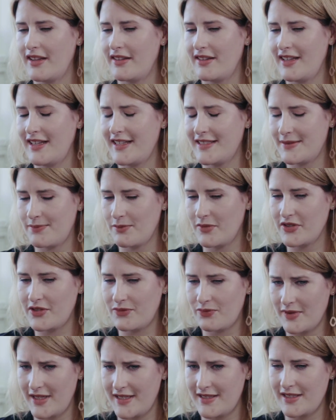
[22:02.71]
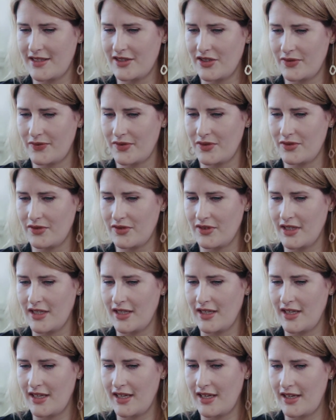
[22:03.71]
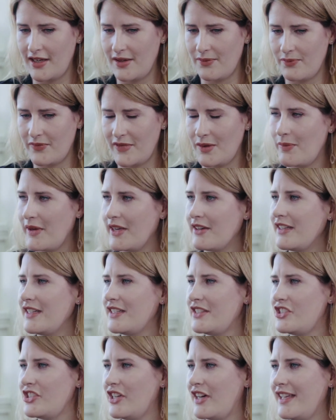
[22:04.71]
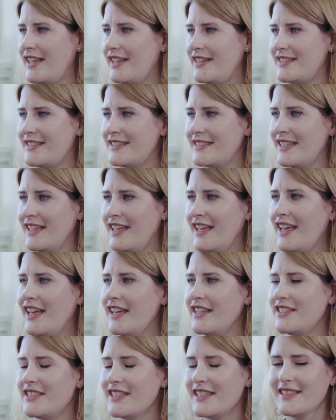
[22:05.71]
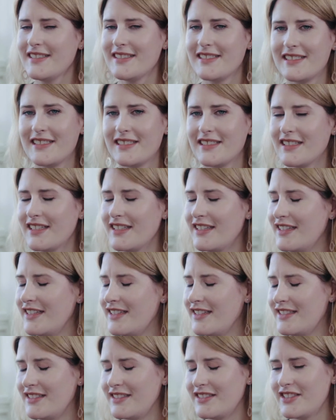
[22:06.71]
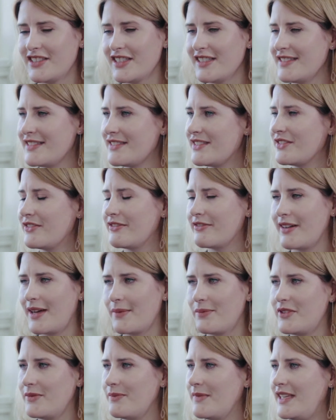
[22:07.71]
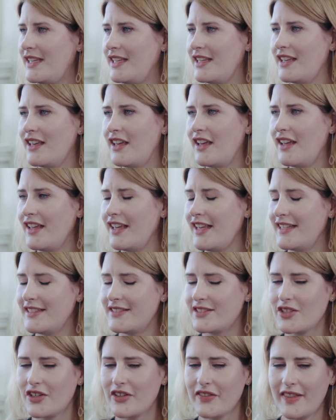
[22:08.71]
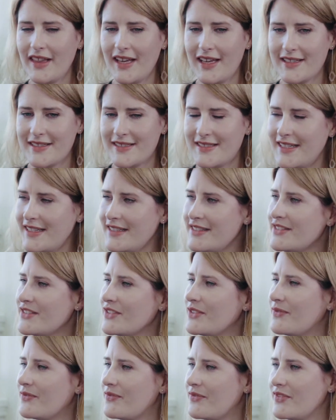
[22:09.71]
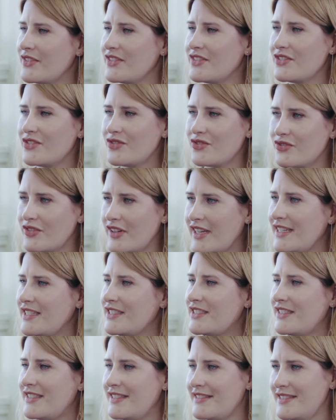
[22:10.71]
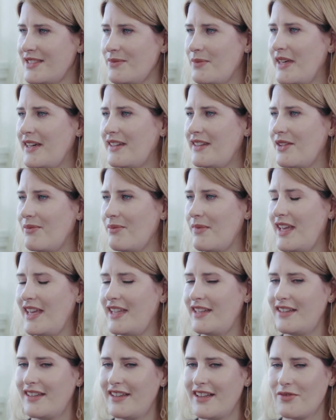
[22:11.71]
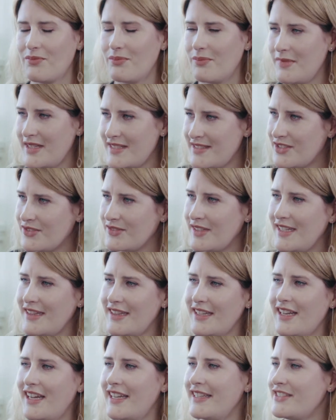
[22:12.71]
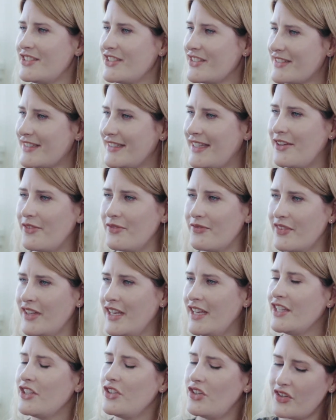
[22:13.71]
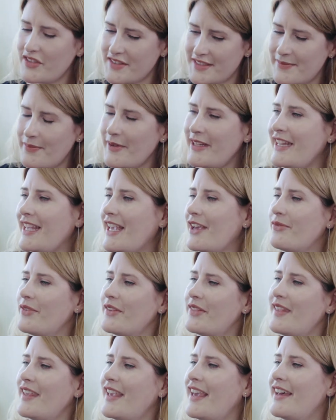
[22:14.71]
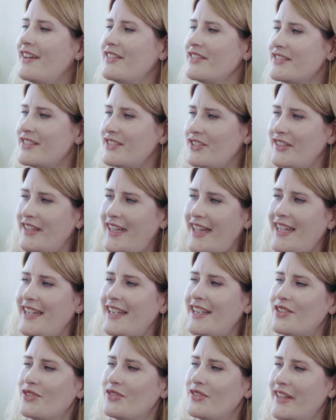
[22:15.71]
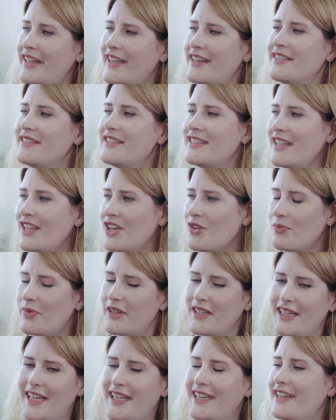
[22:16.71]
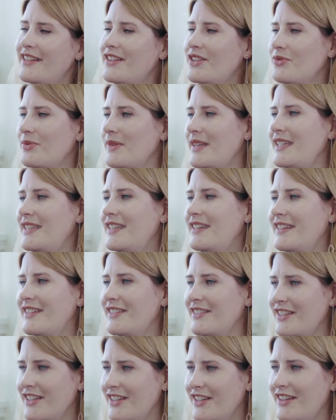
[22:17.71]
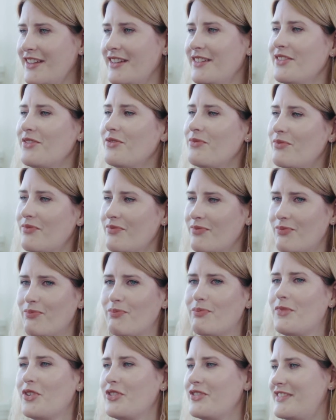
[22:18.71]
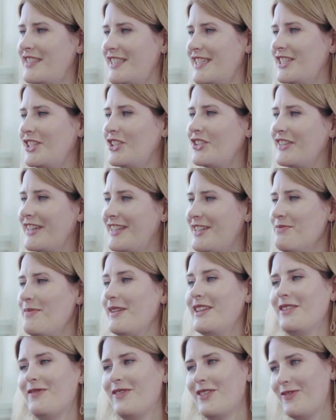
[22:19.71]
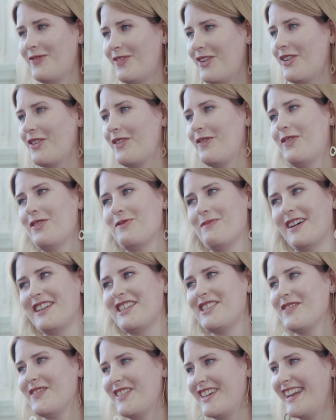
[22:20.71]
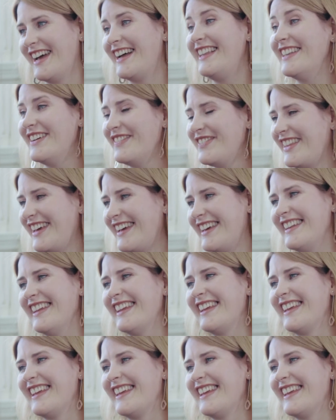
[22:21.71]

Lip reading: His most recent novel, The Buried Giant, just grabbed me. He's got that sense of strangeness about him and mystery that I just love. Not spelling everything out, not laying it all out, but letting the reader mosey along in a bit of a fog for much of it. I love that.